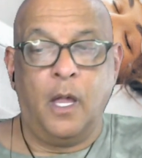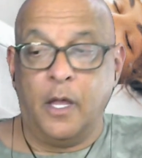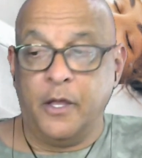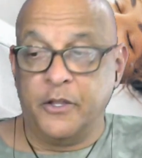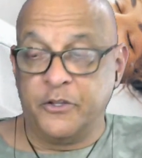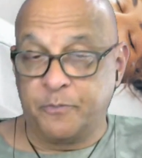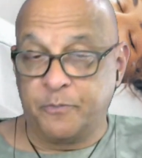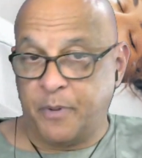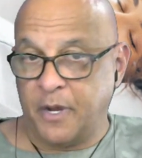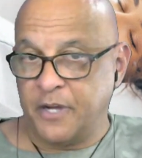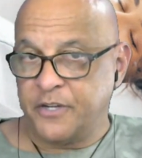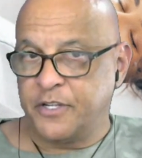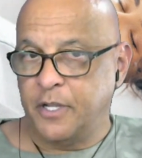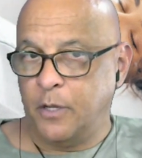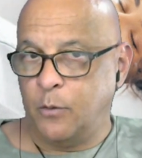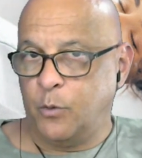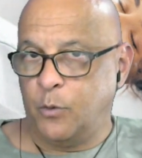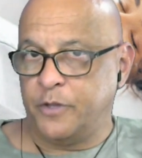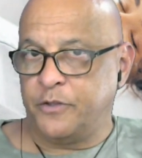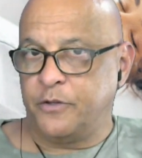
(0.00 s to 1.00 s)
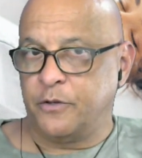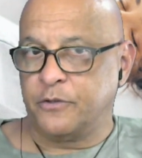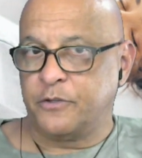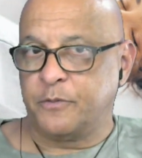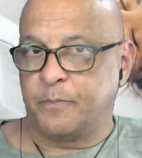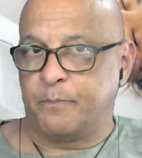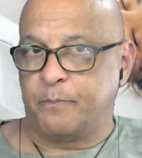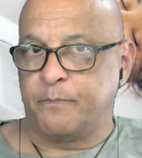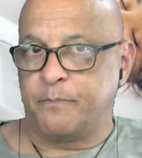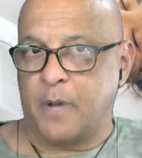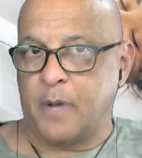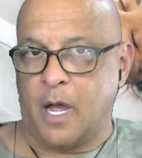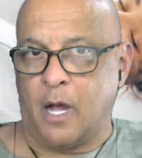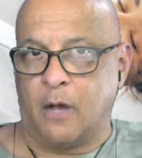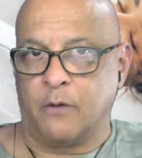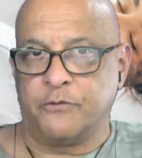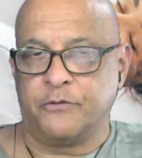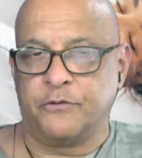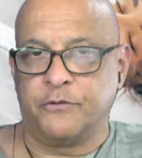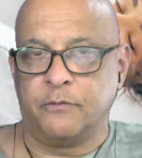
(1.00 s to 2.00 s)
especially with your
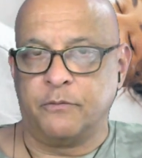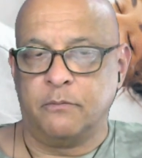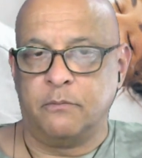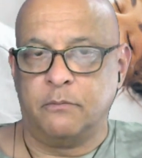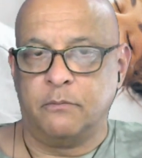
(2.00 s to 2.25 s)
spouse.